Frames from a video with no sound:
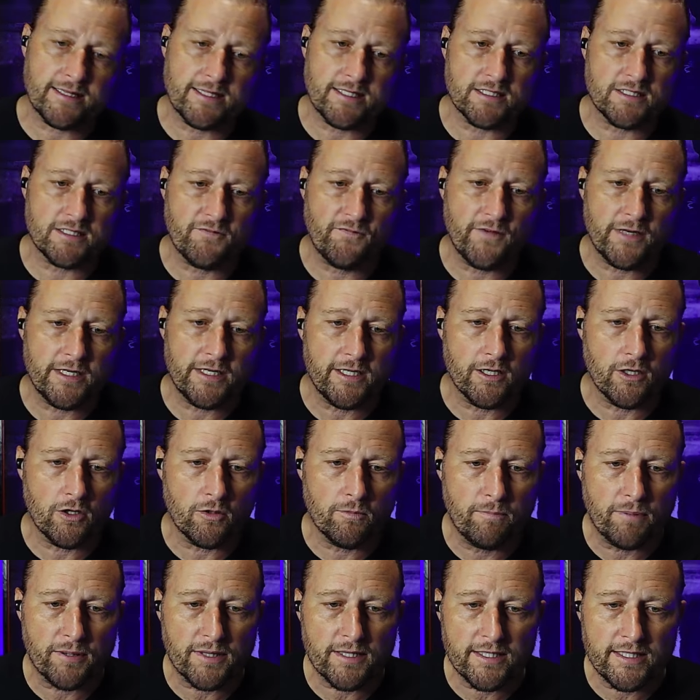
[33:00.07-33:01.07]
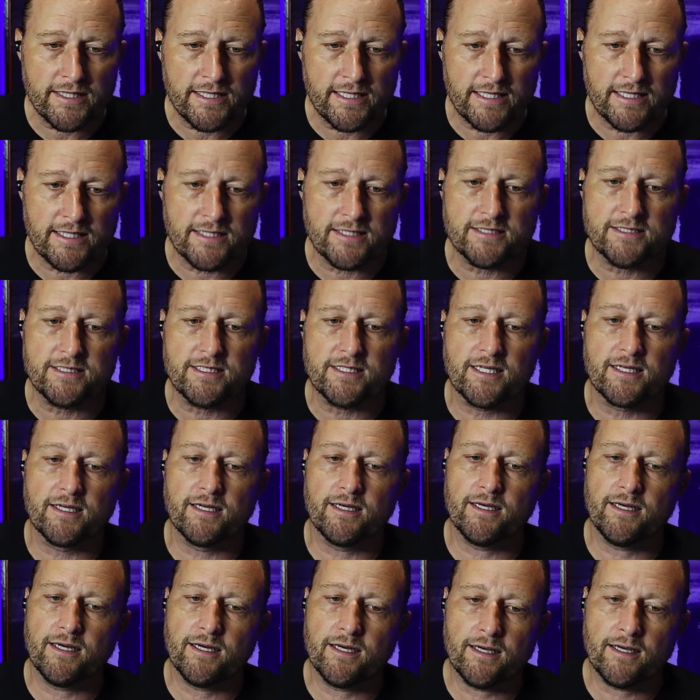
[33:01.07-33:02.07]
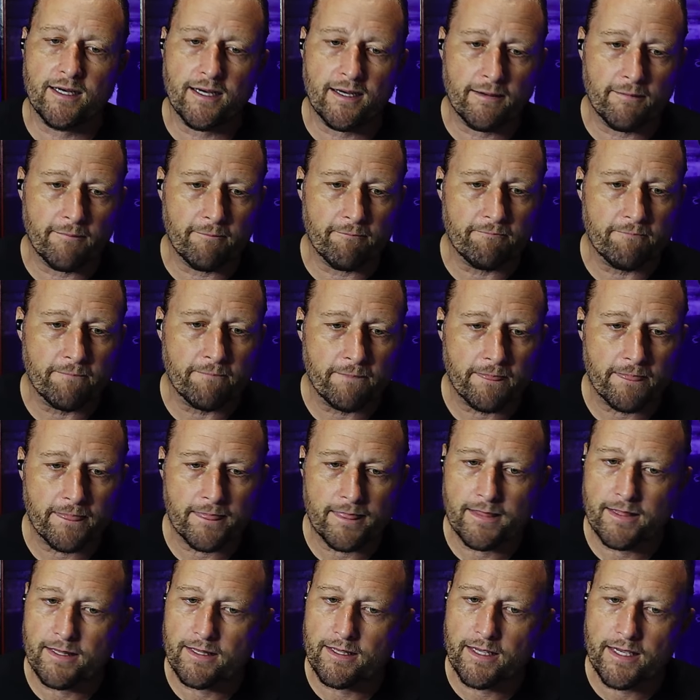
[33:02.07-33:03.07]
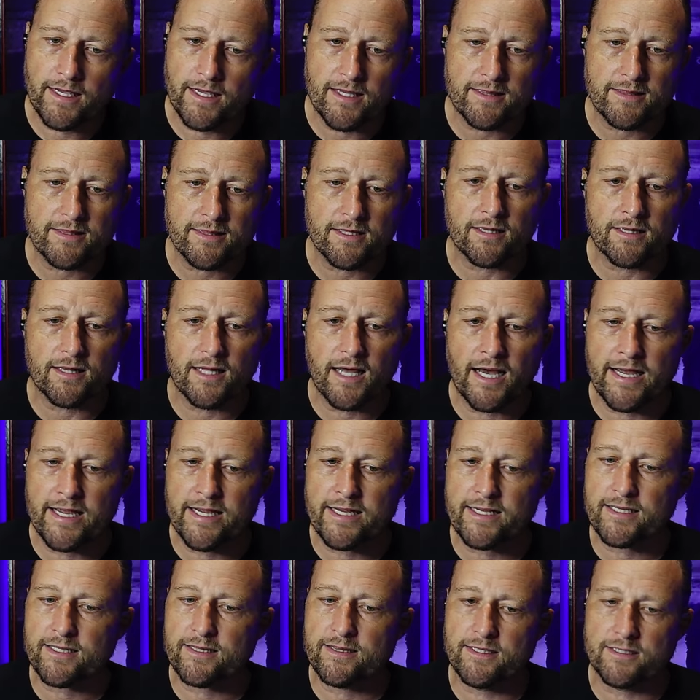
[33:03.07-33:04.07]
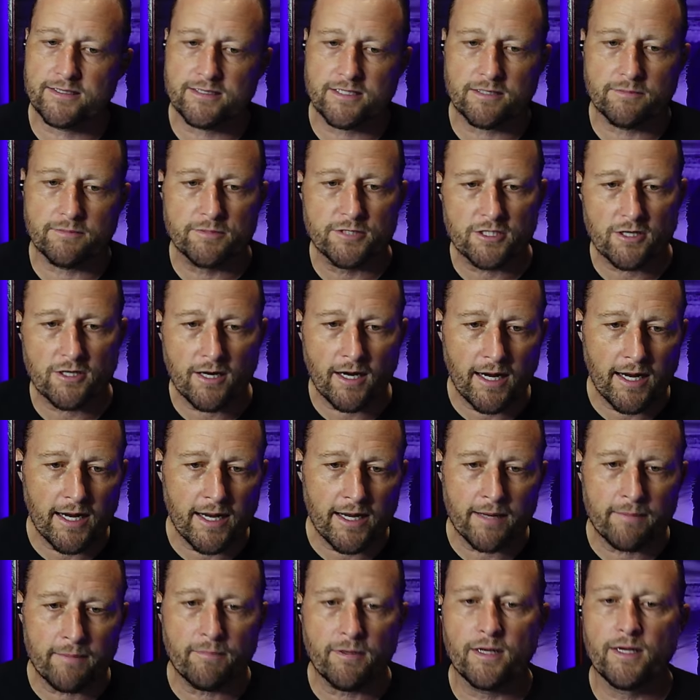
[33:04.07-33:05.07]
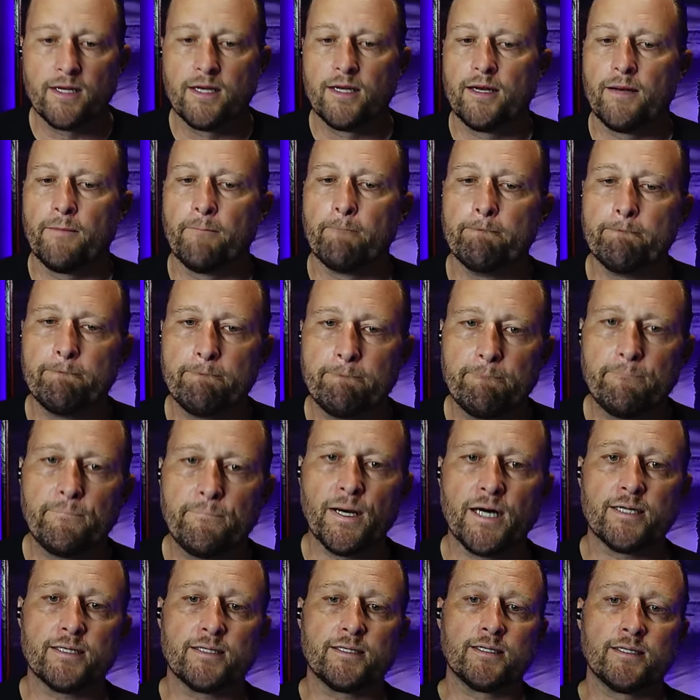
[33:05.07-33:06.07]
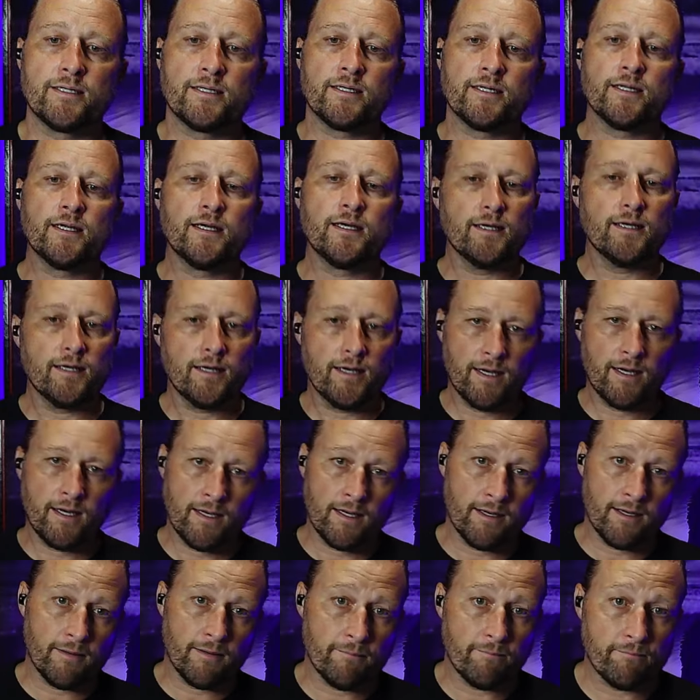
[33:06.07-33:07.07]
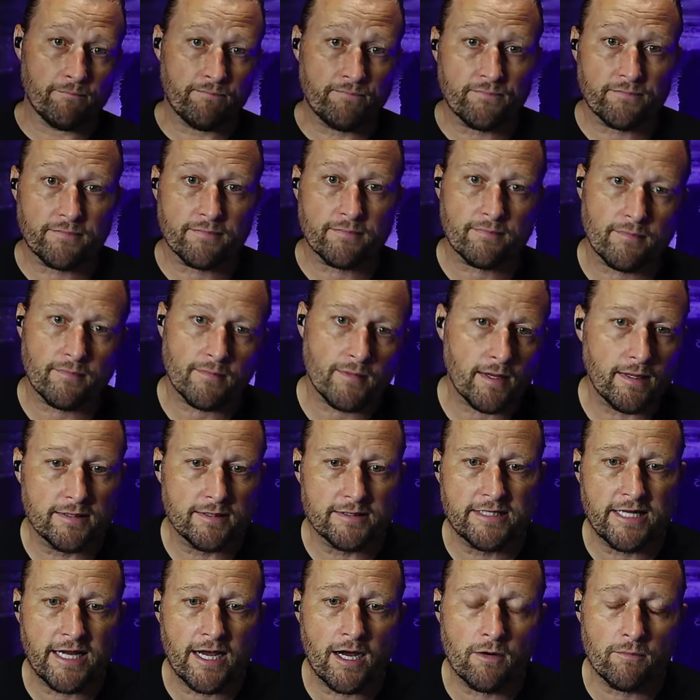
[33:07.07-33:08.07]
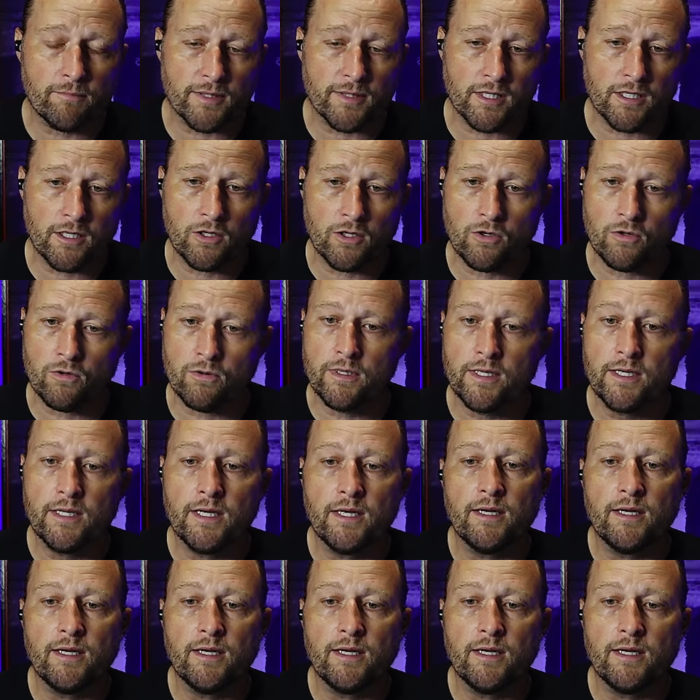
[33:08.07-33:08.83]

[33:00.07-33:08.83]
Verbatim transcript: this video, please hit the like, the subscribe button down below.